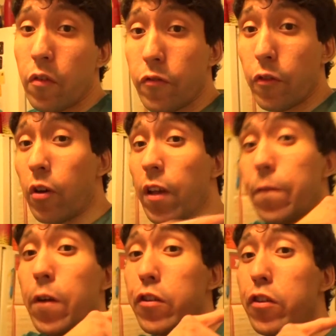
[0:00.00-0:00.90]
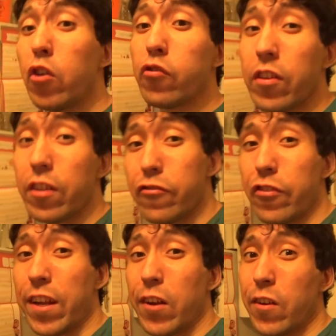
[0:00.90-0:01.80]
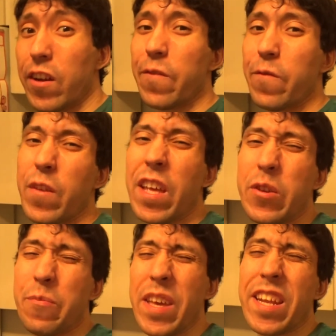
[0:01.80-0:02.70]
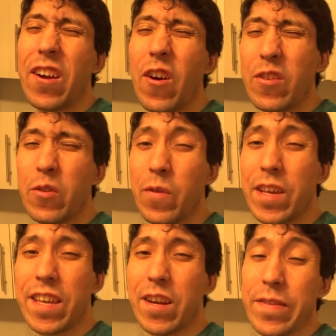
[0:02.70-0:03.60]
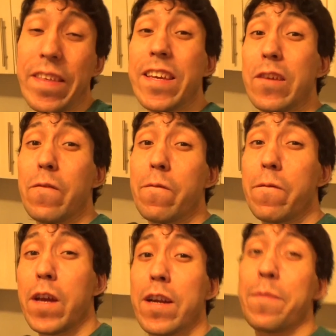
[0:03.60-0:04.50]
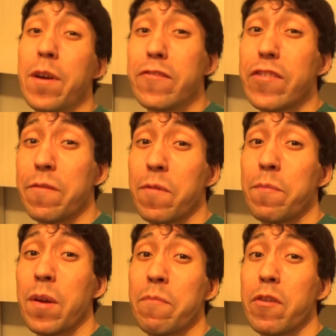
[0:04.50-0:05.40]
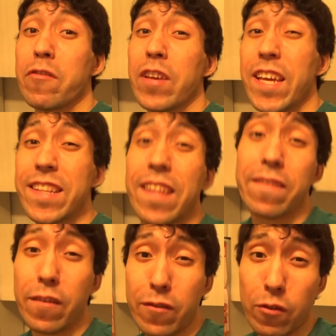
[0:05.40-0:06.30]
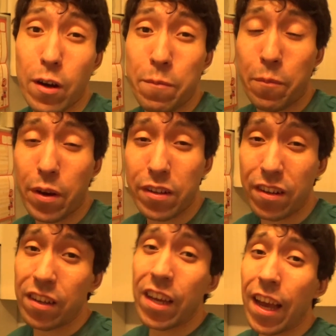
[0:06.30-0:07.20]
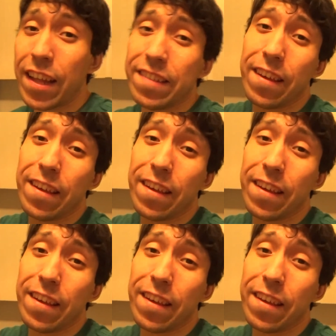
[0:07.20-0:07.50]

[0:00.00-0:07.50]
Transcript: So if you're new to the channel and you made it all the way here, thank you very much, and remember to hit the subscribe button and